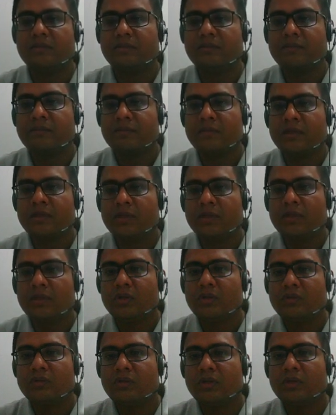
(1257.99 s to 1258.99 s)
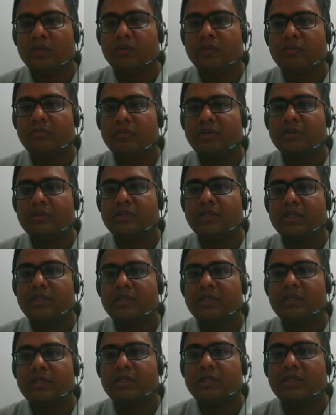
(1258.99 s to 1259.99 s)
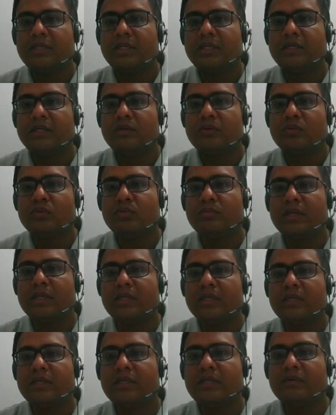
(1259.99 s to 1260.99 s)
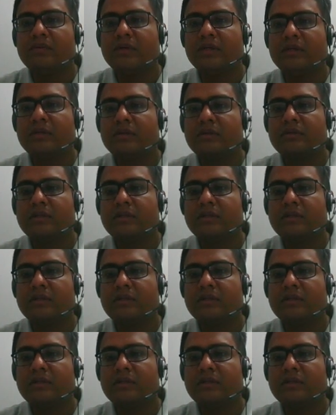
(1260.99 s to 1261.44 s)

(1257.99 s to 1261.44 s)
So now it means that T2 by T1,